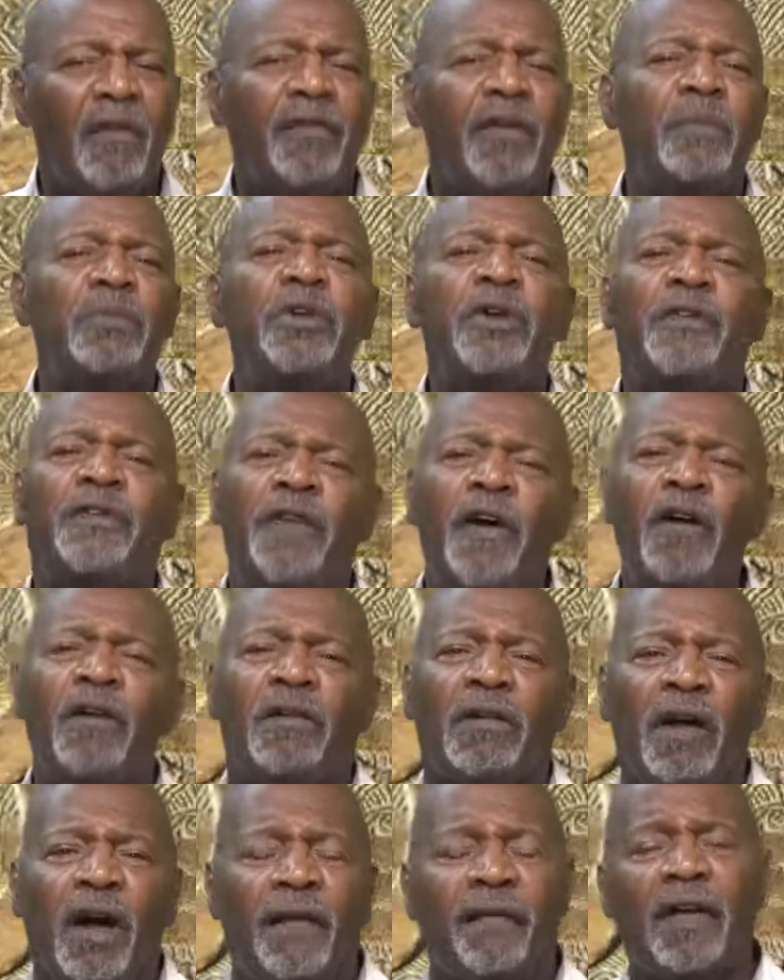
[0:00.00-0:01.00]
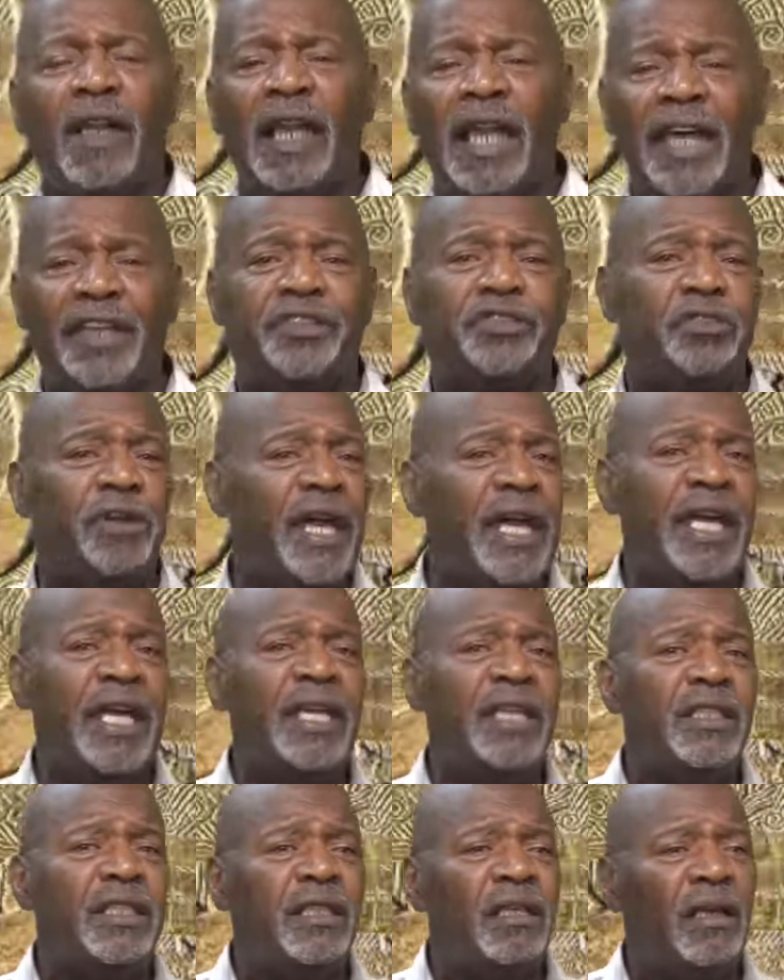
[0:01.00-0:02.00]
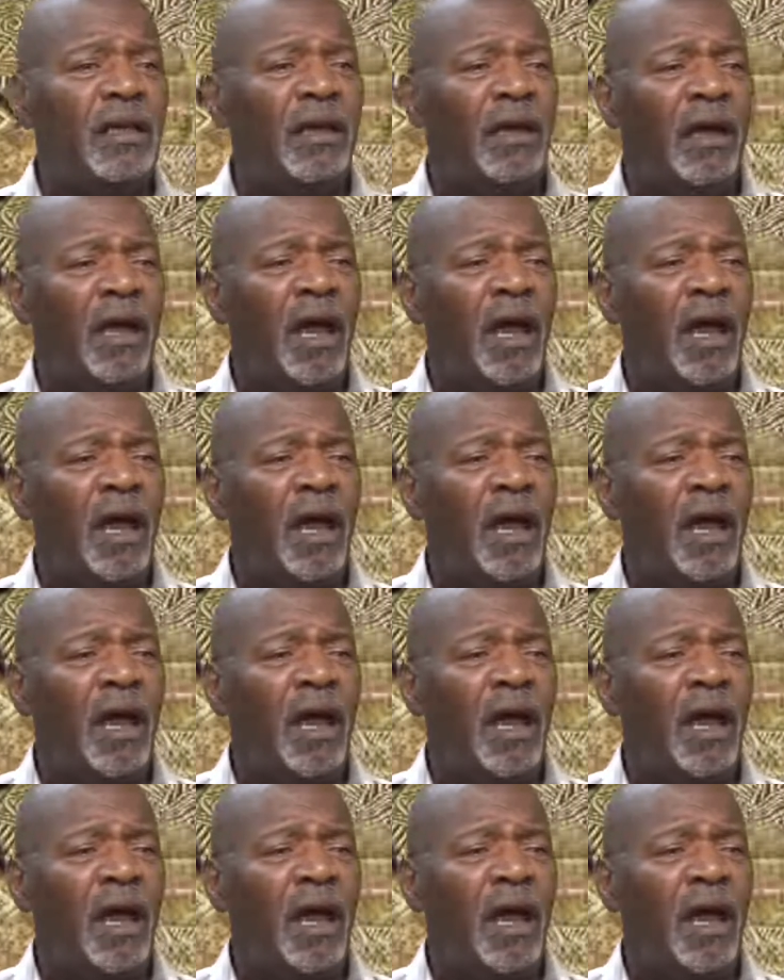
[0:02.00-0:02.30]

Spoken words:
from you folk of a lesser age.